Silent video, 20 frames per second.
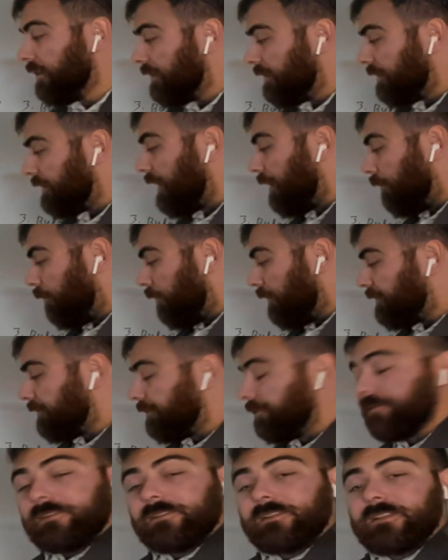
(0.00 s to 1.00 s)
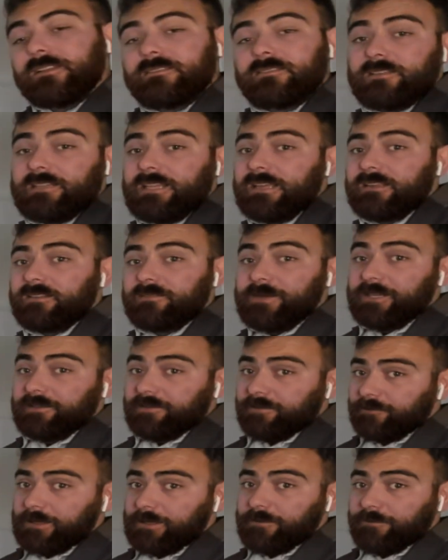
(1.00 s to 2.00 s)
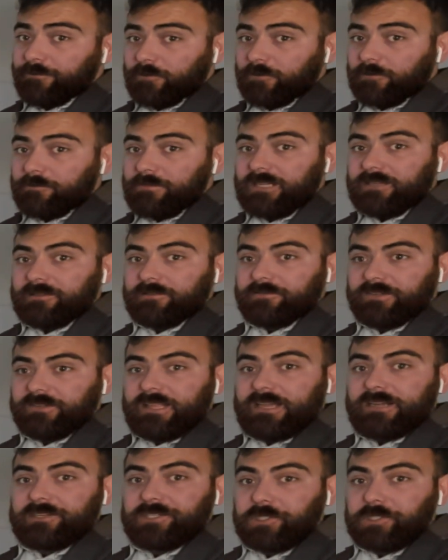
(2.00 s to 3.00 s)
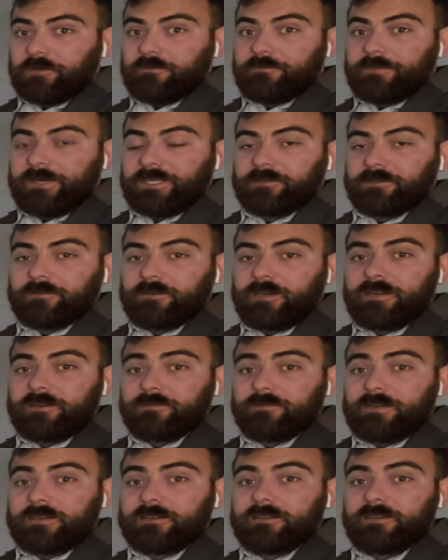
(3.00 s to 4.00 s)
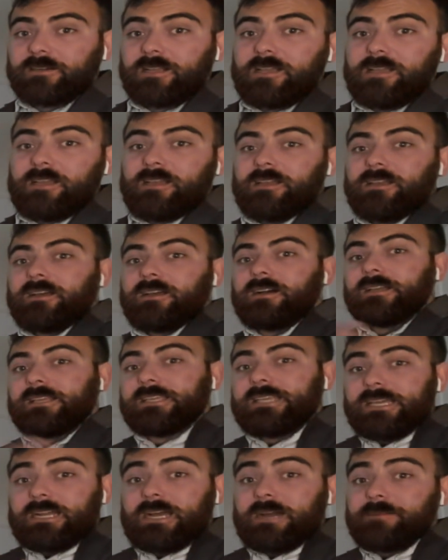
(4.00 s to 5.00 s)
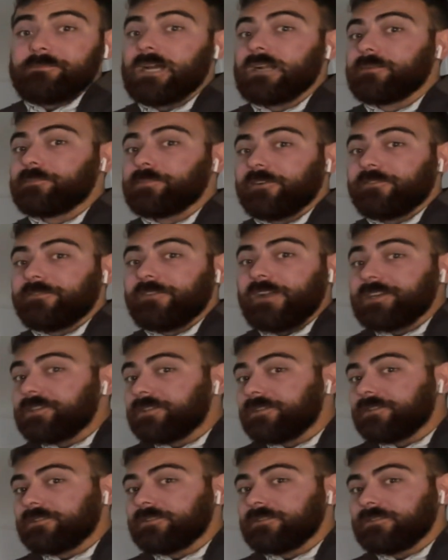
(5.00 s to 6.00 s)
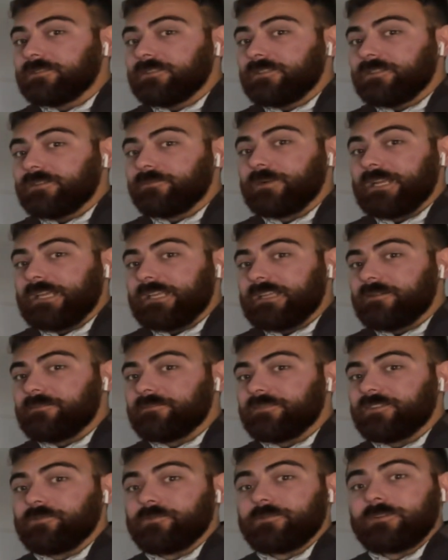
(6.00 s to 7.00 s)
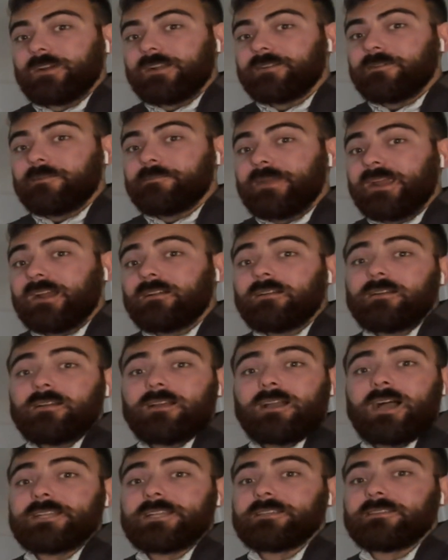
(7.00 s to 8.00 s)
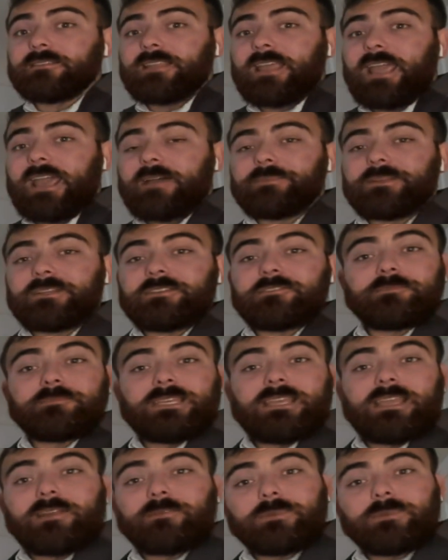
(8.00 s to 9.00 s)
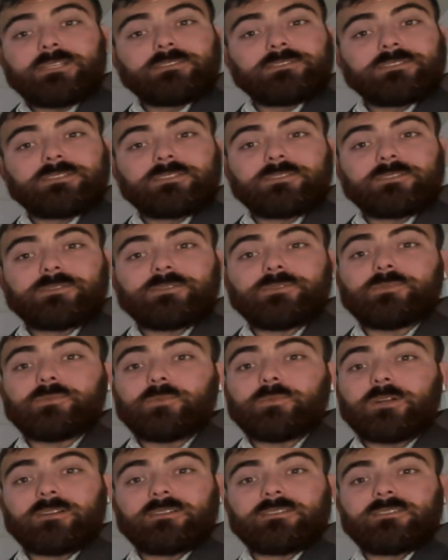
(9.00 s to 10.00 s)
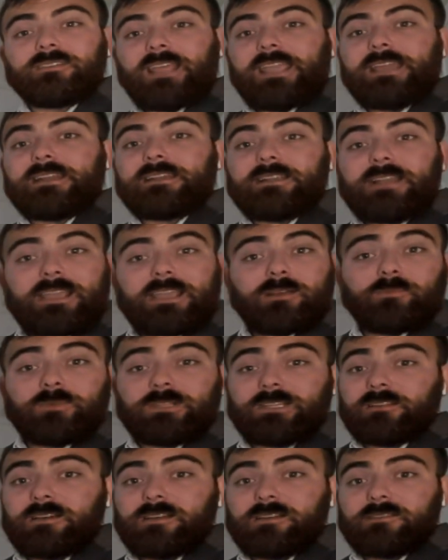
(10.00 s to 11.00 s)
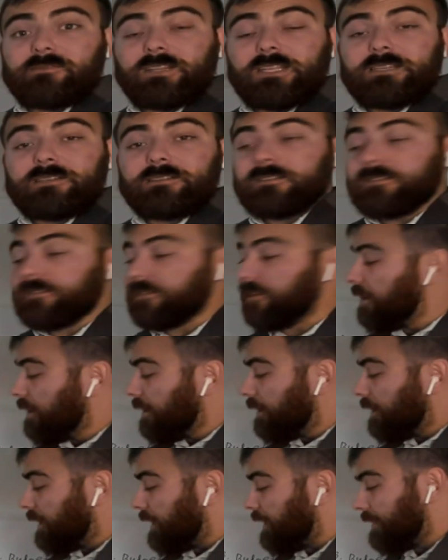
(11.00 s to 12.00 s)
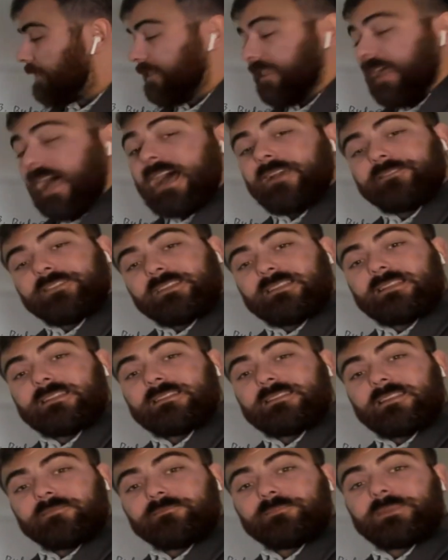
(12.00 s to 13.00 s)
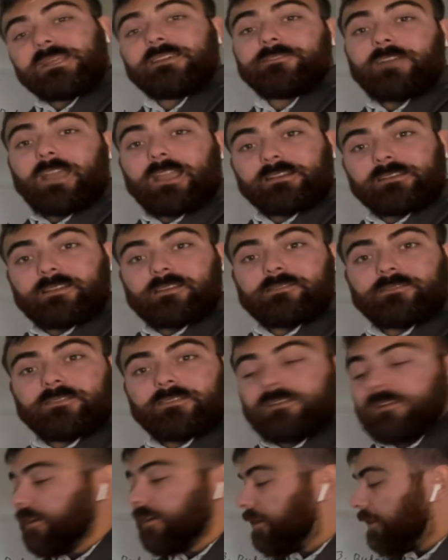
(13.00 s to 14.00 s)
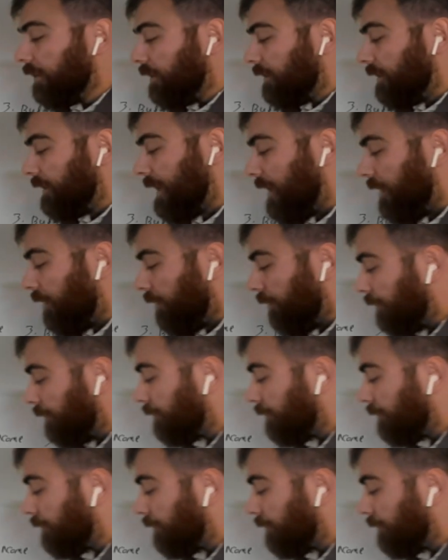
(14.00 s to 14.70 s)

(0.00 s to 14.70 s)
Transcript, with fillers: Now, once you do this, it takes about 3 to 4 months for that to show up on your credit record. Again, I'm not a professional when it comes to credit repair. I just happen to be a realtor who works hand in hand with a lot of lenders, and I've seen this be effective. Now,